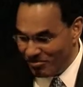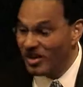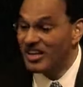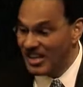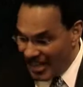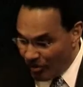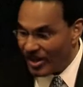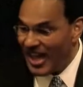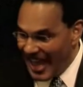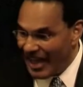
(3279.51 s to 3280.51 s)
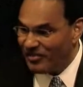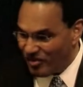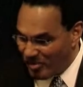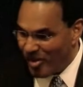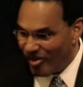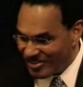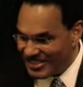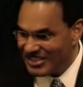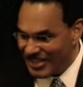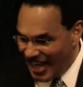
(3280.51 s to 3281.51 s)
But literally half of Americans at